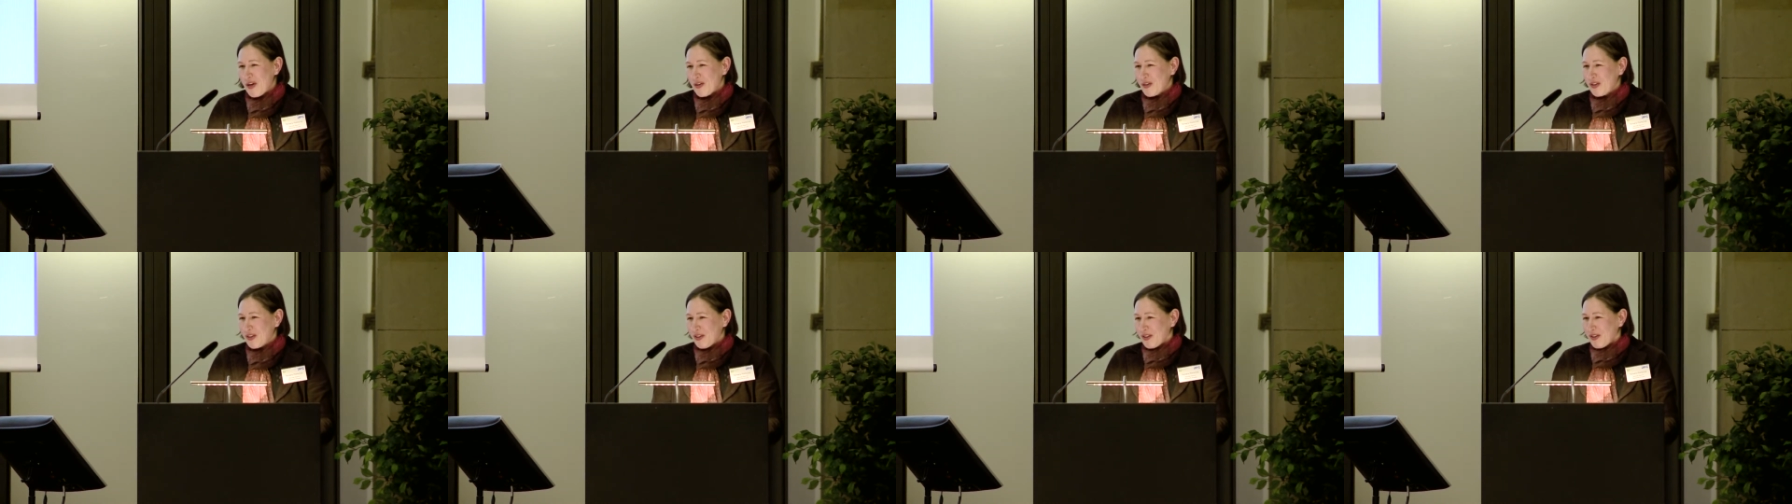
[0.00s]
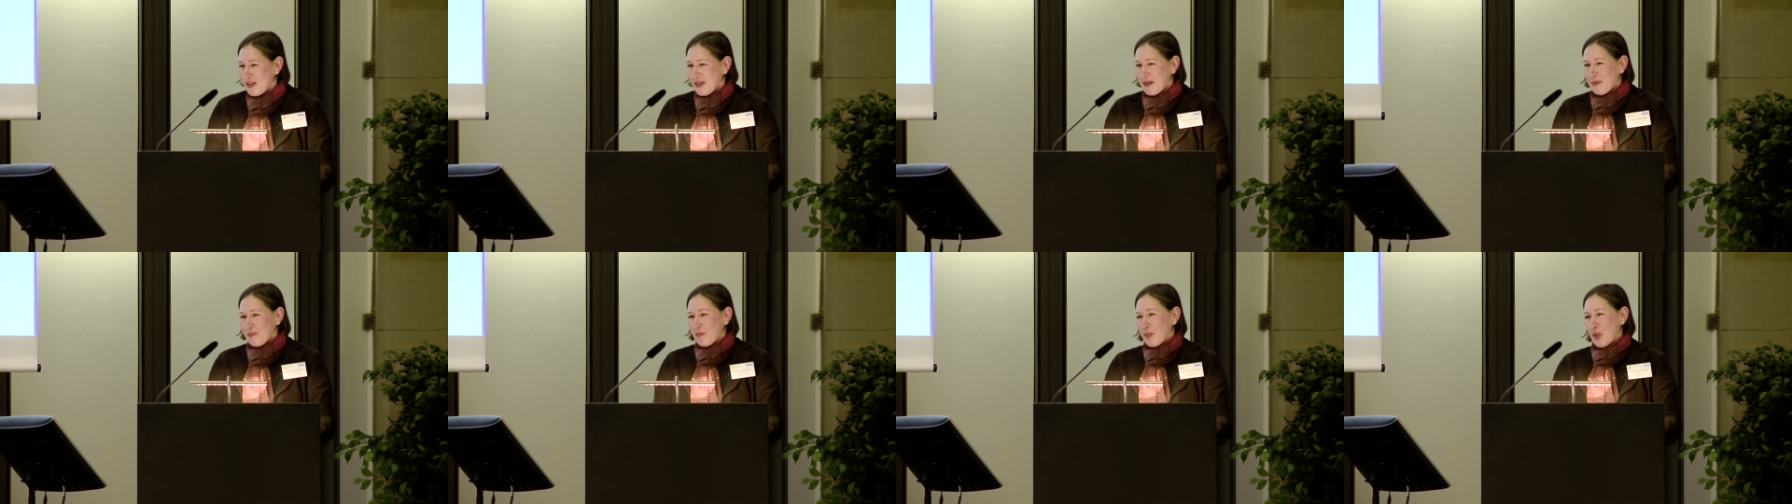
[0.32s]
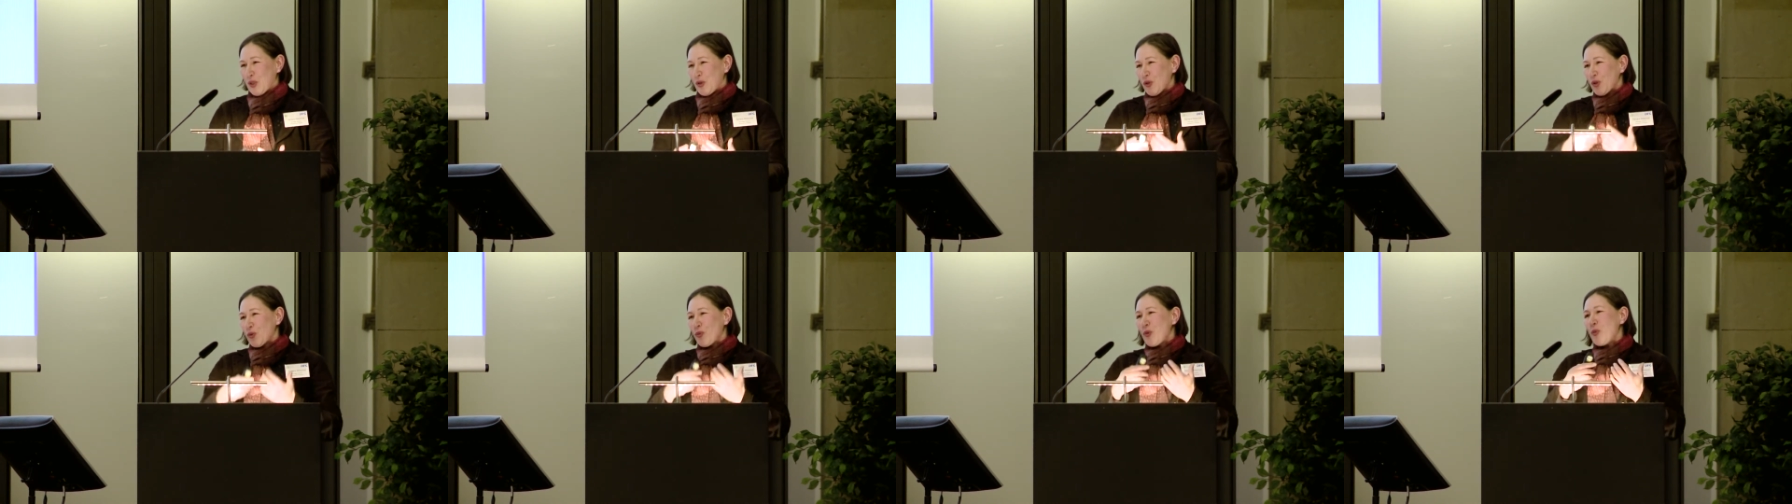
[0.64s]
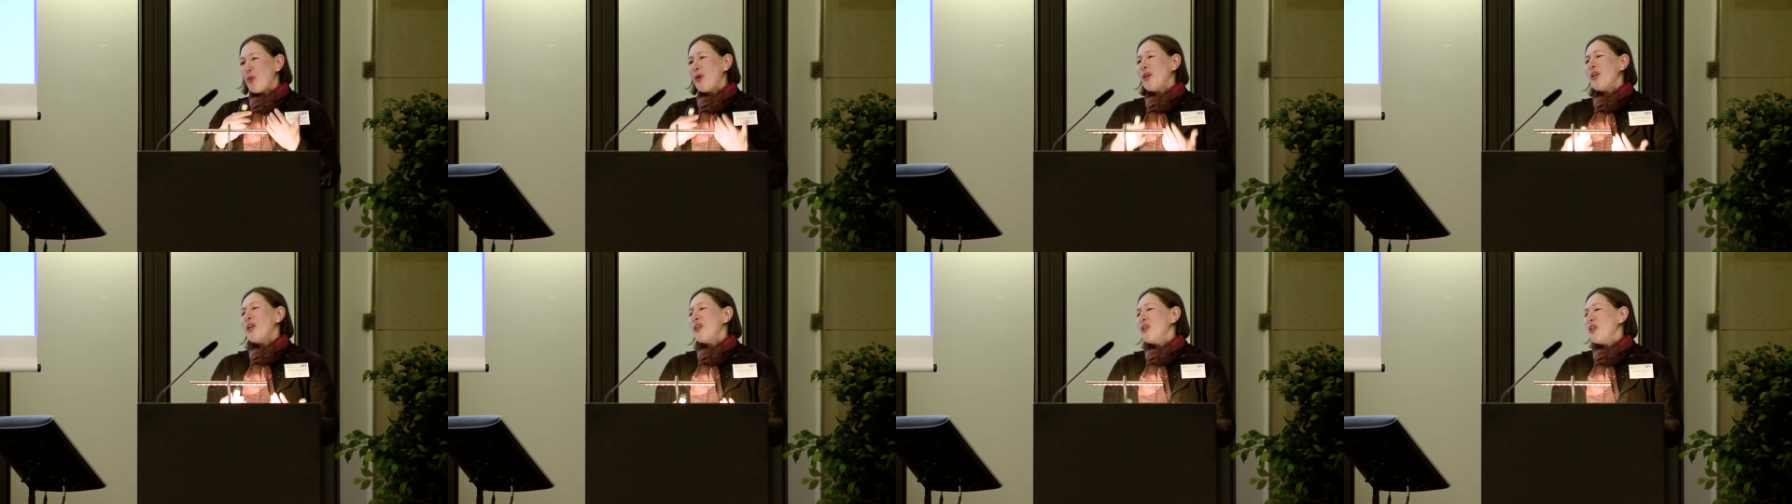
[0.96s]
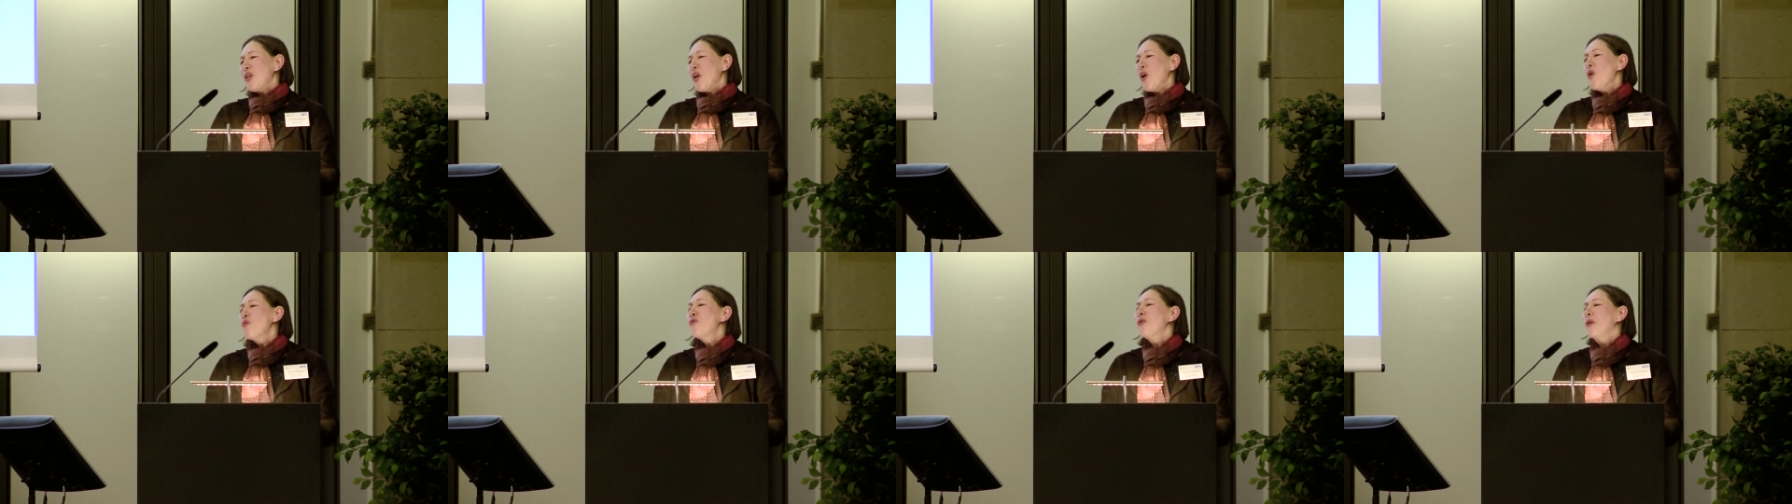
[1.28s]
lot because we were not
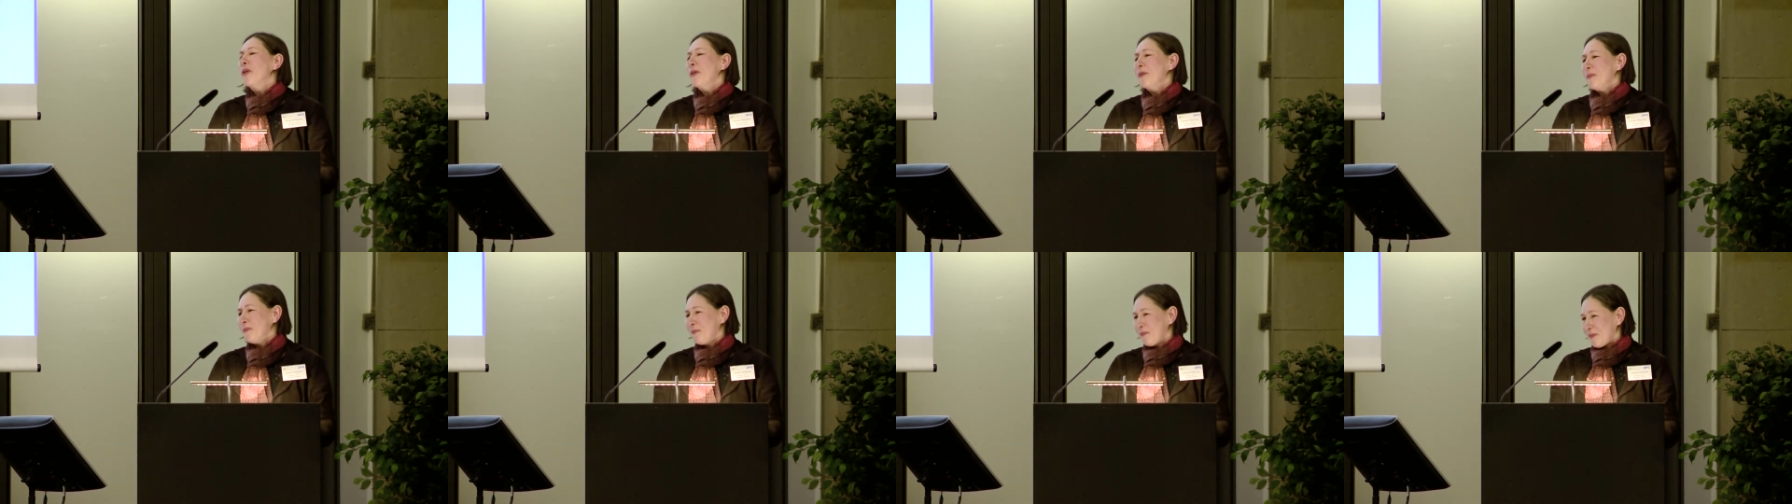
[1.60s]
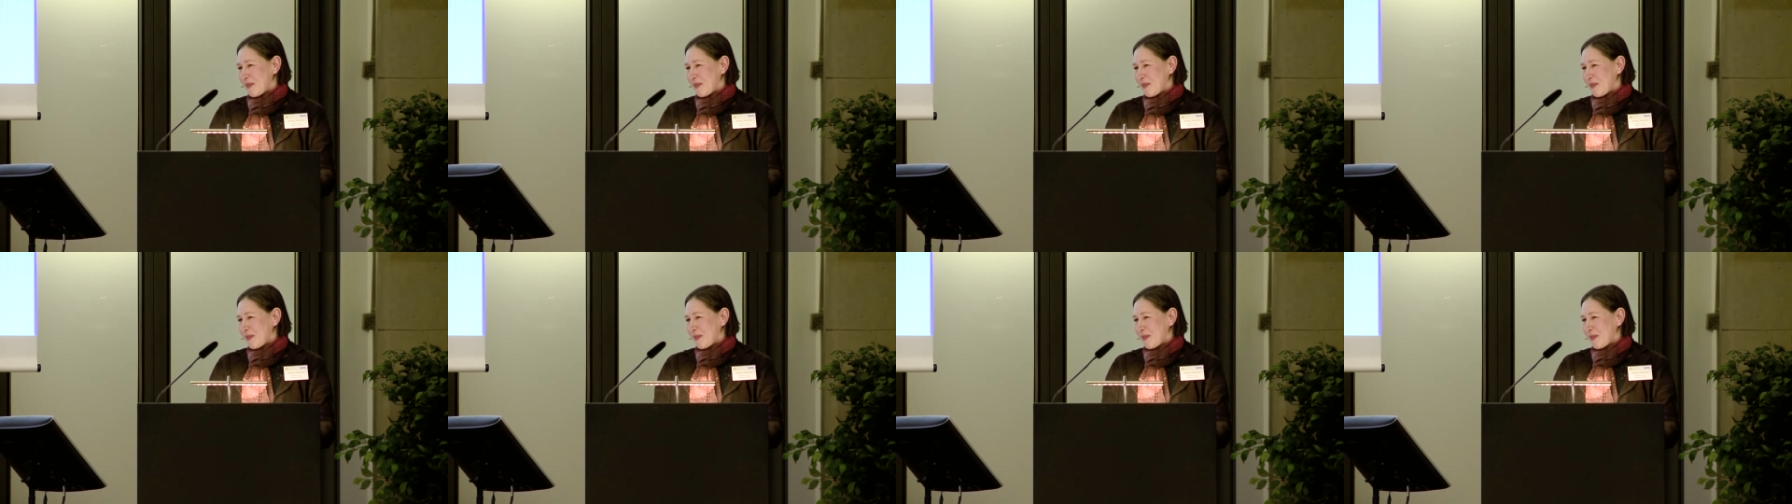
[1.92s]
the owner.